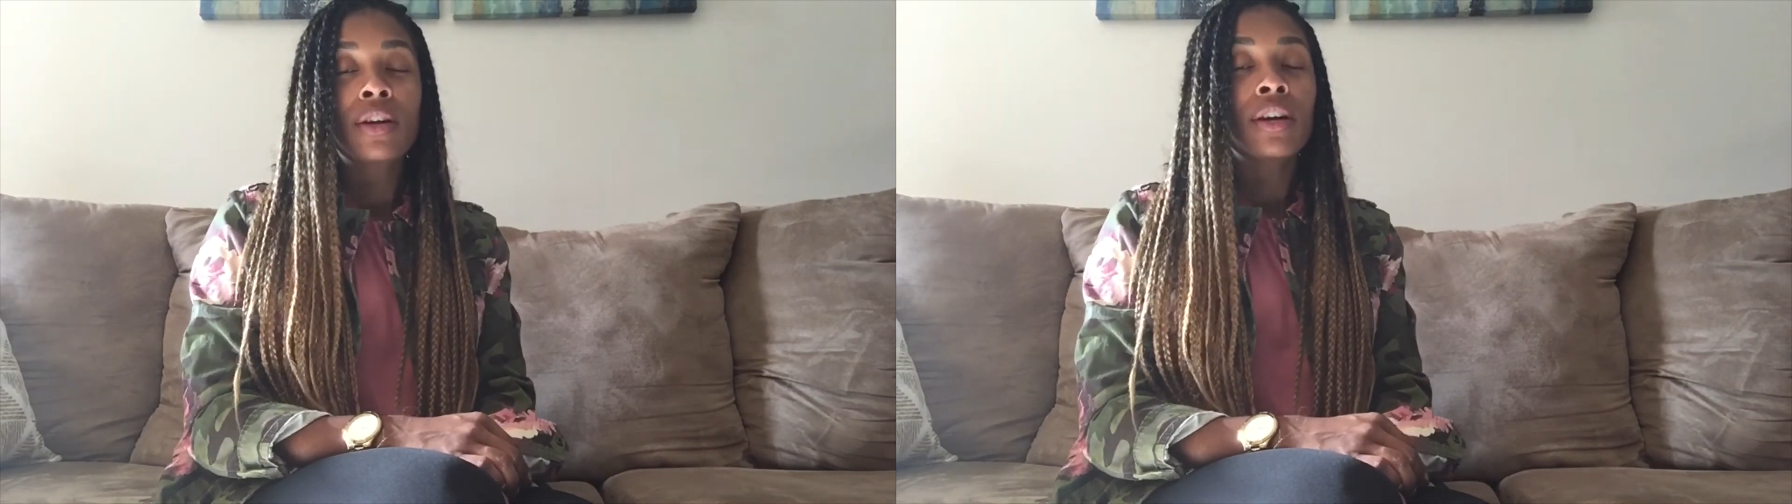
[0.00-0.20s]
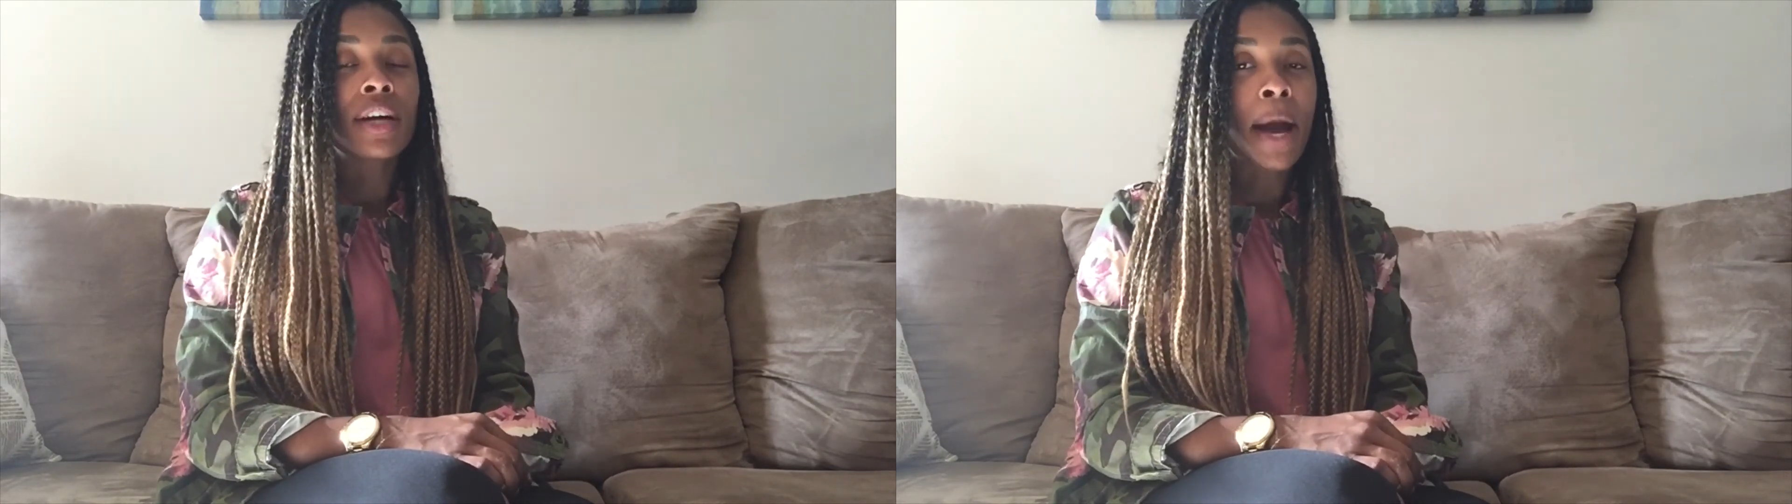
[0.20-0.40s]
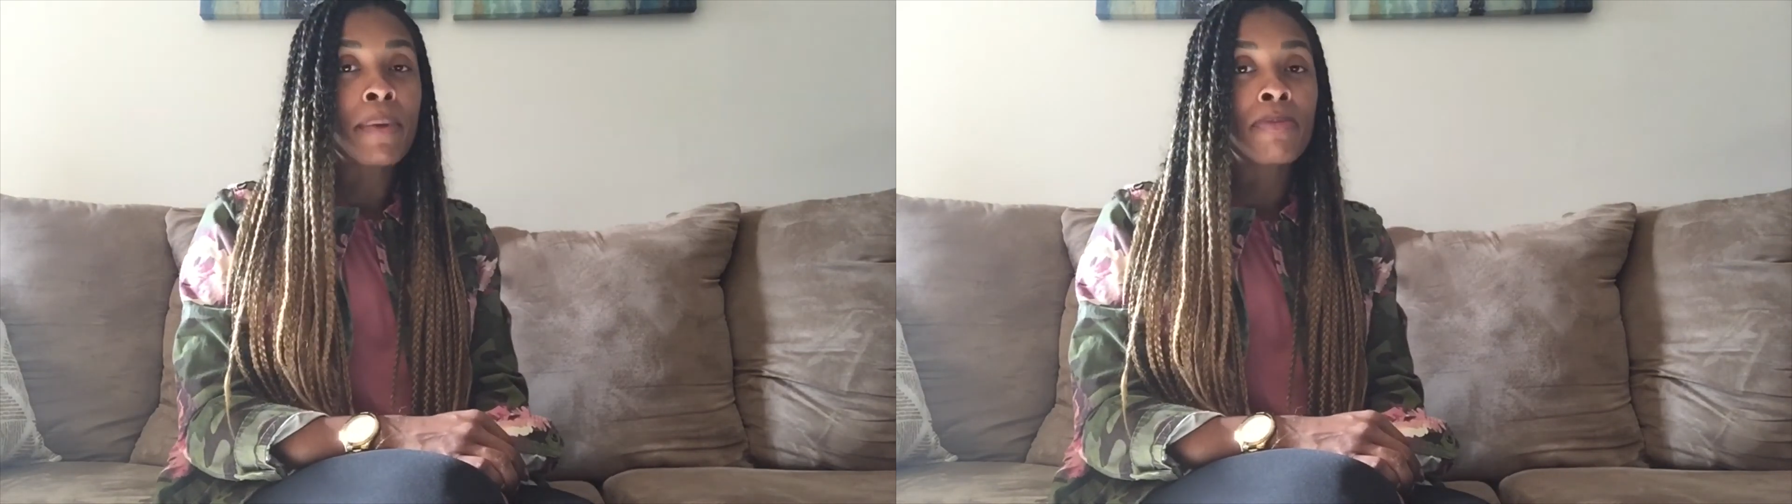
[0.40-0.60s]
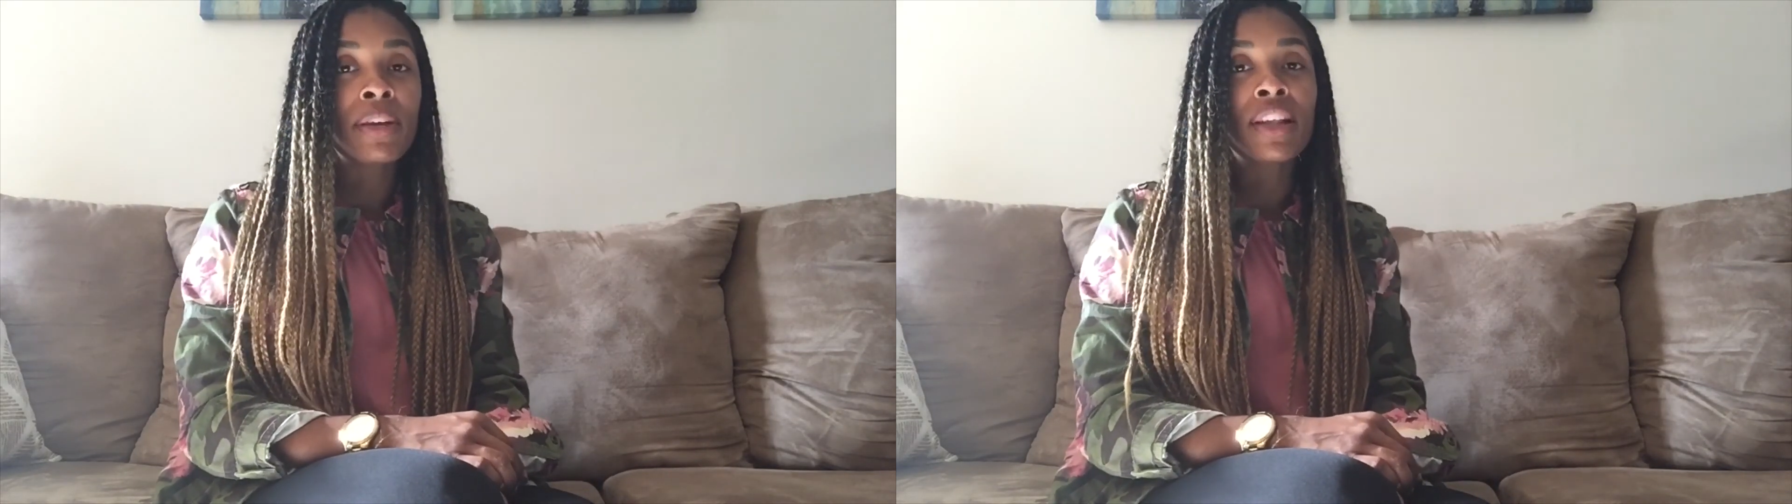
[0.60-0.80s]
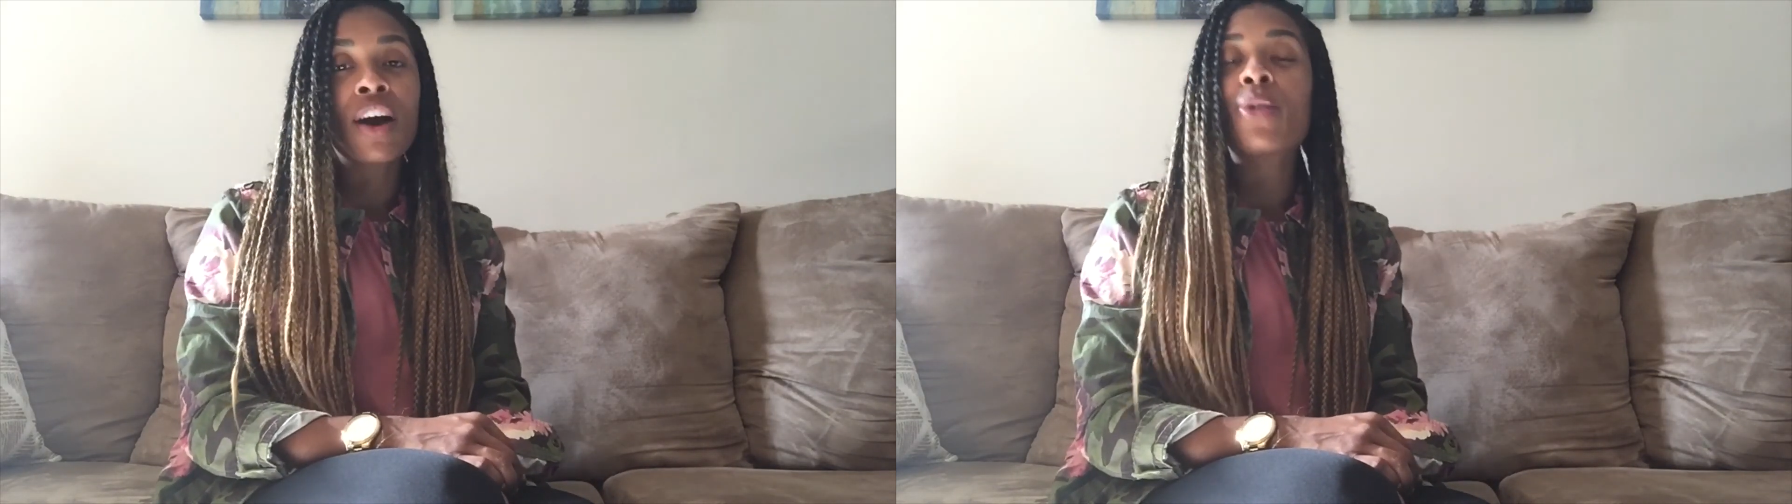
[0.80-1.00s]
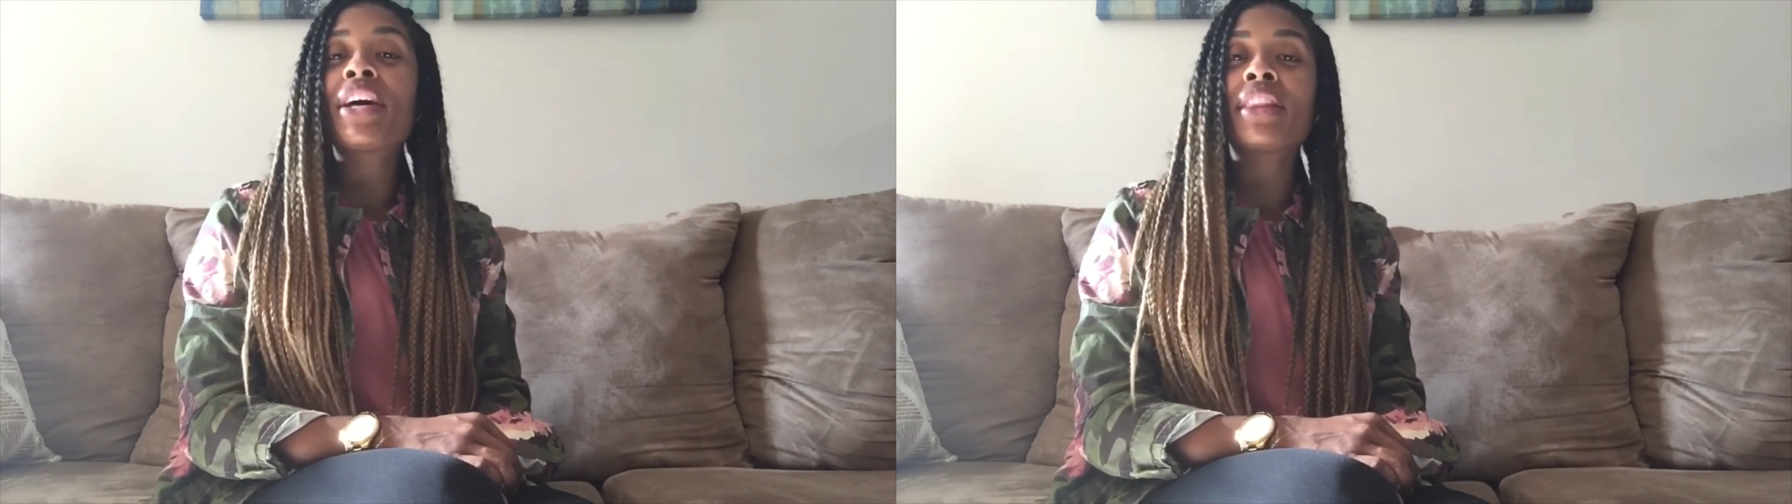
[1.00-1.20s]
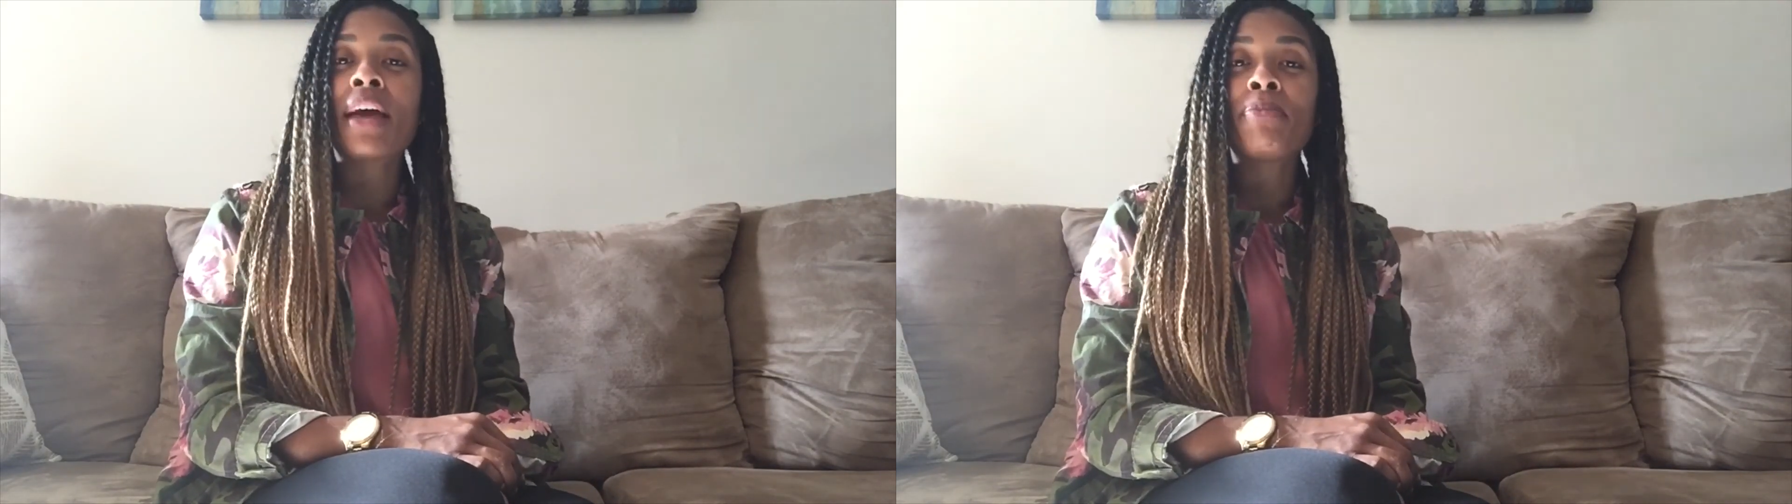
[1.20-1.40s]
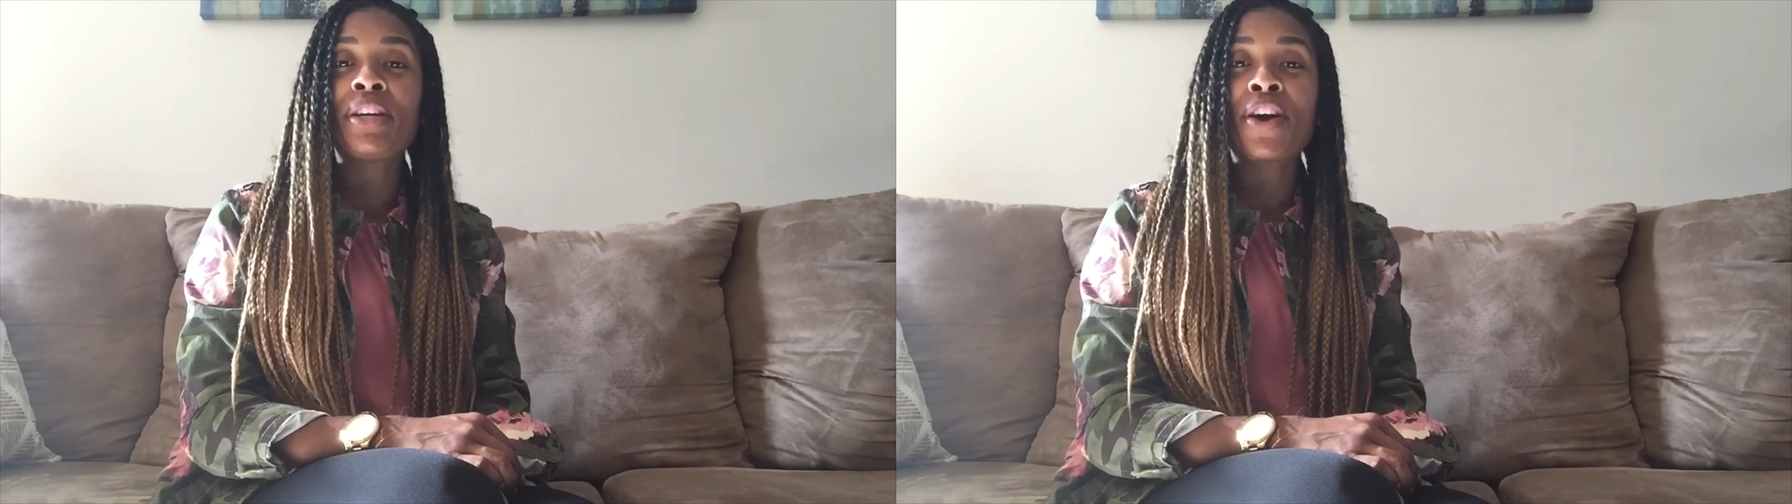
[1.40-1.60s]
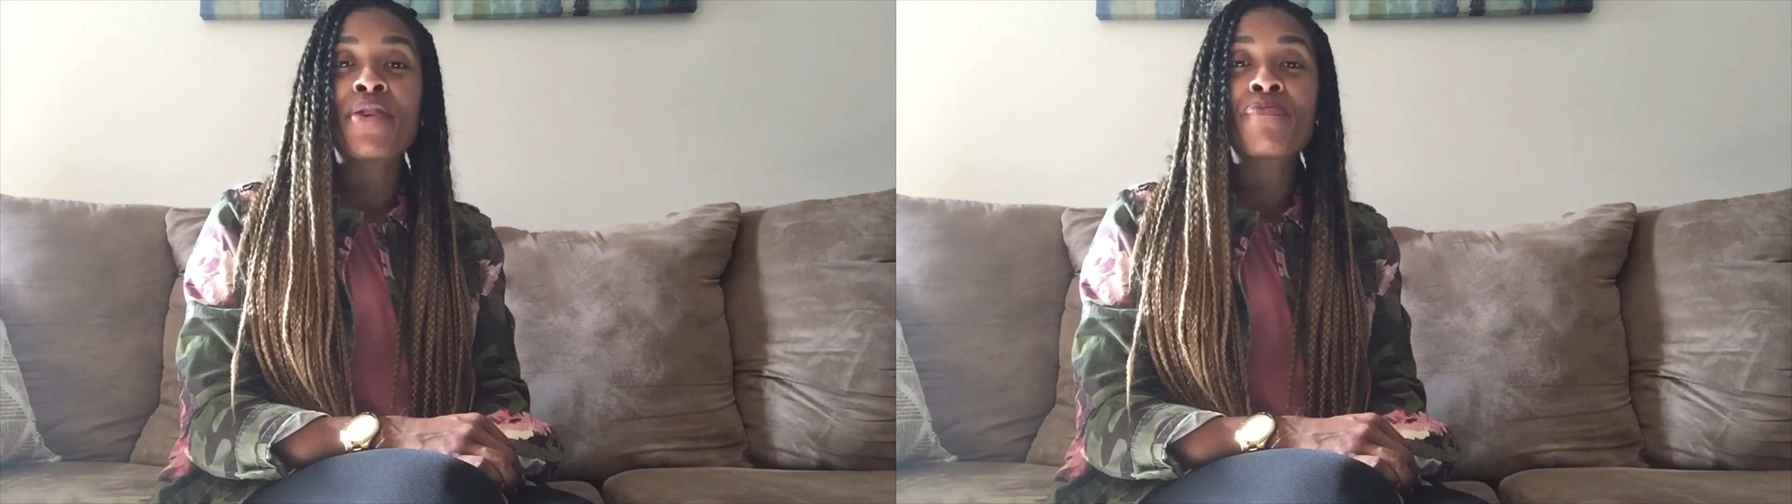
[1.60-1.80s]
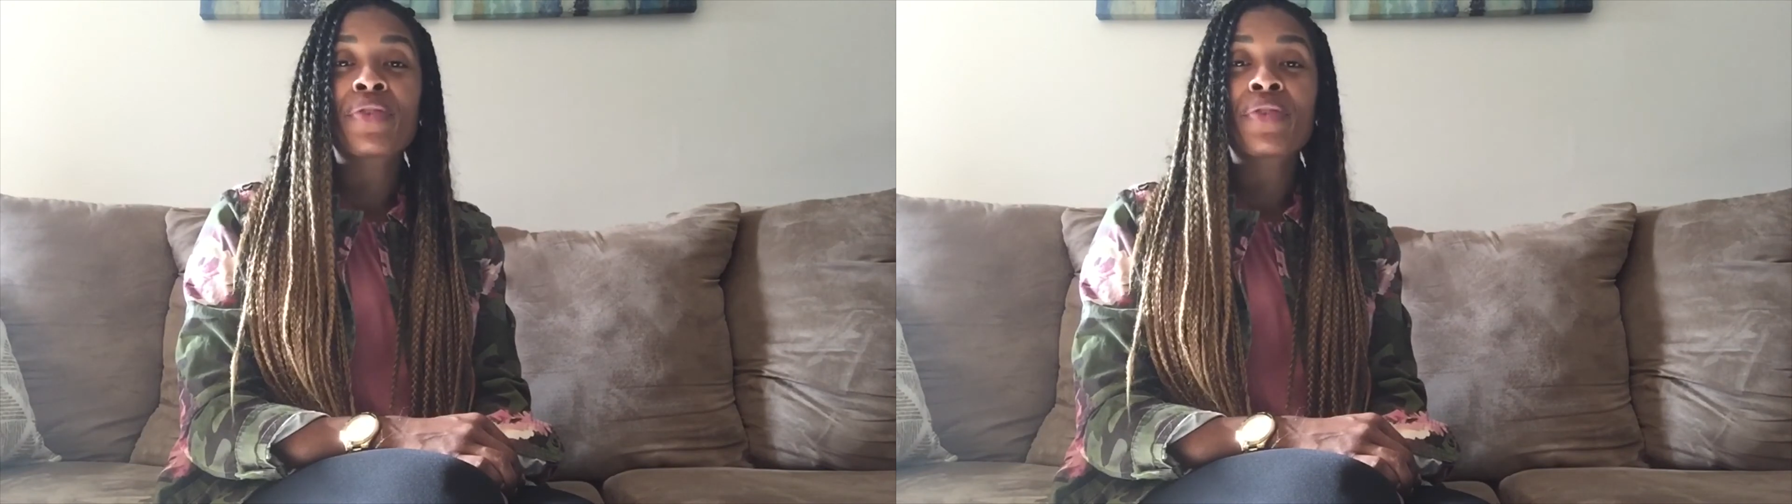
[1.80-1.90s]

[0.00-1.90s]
Comment below and let me know.